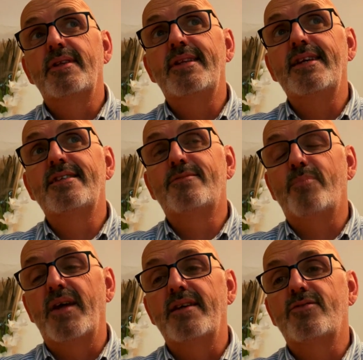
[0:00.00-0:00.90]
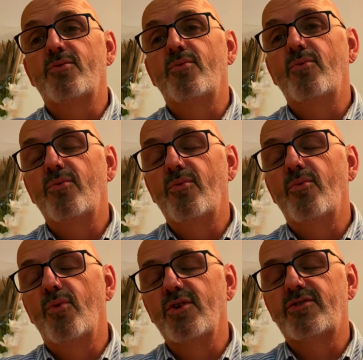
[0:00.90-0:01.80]
this place
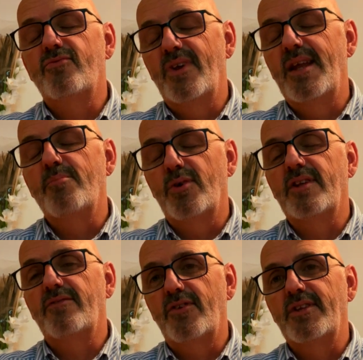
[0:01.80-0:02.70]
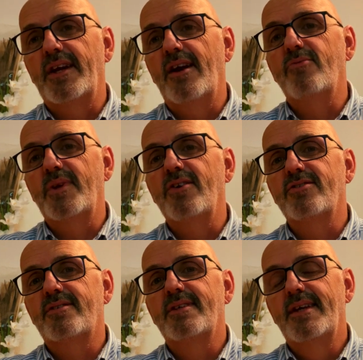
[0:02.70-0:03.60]
was really important for the crown
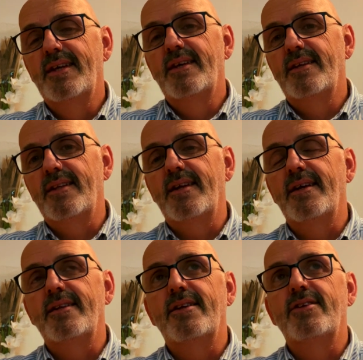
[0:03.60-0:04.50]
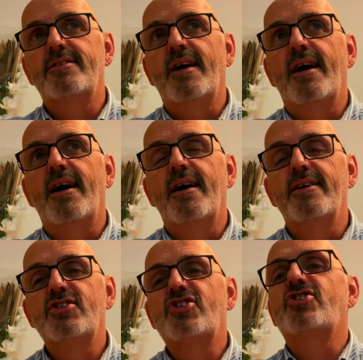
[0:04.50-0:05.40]
because there is a
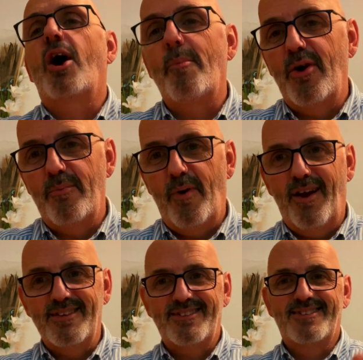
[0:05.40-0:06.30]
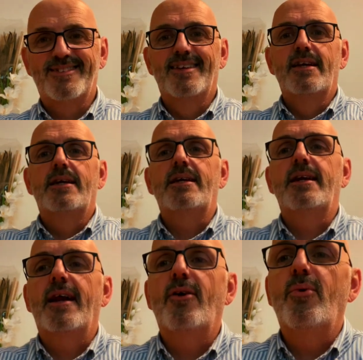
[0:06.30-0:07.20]
summer palace
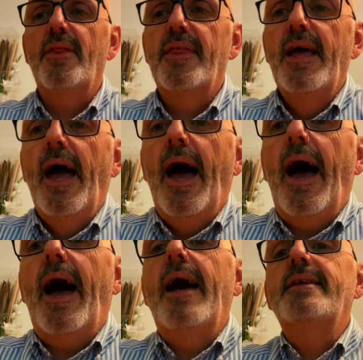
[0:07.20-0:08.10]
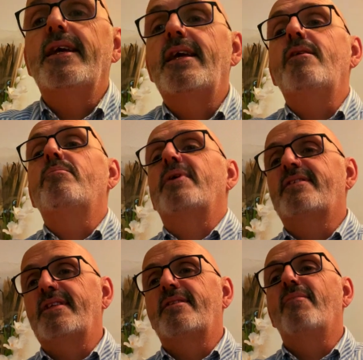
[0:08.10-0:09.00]
in Aranjuez, and he
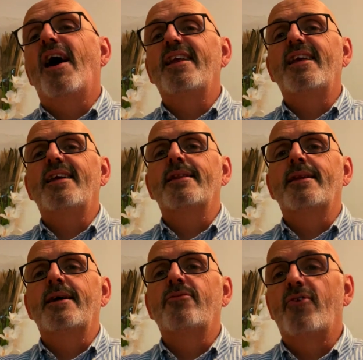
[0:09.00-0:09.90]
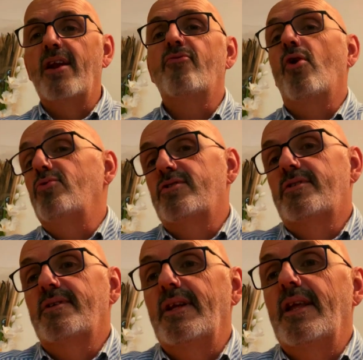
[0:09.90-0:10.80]
invested money in the
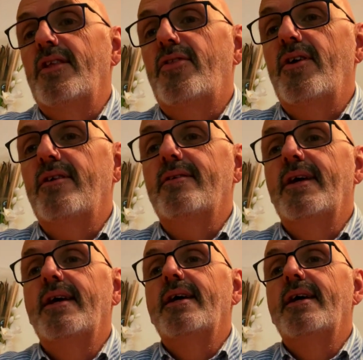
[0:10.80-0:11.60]
railroads. In addition,